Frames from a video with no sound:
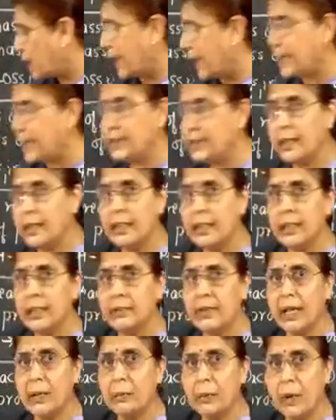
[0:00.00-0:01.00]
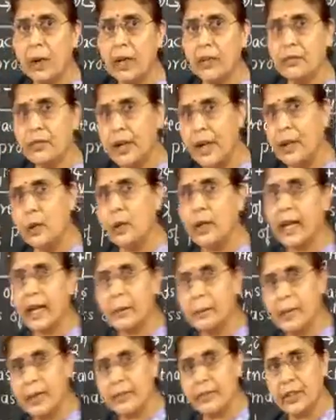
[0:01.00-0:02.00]
931.5
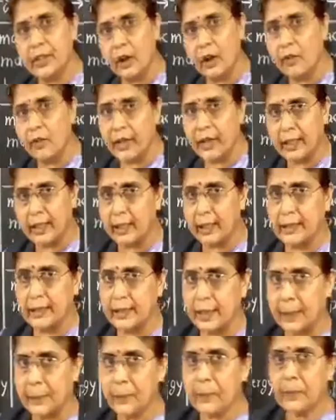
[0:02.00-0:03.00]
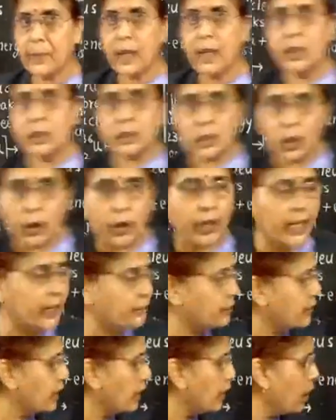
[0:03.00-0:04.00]
MeV of energy. So
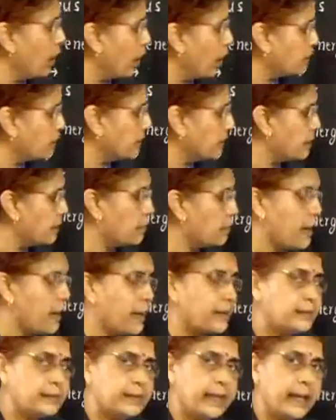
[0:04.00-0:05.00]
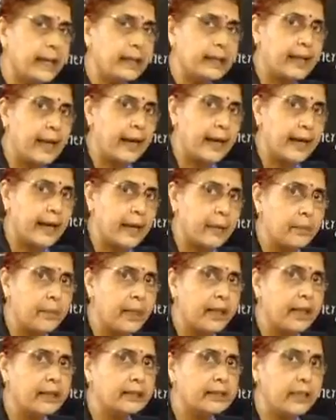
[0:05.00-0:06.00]
if the loss in mass delta
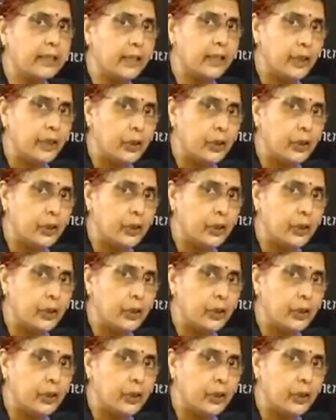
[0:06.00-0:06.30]
M is in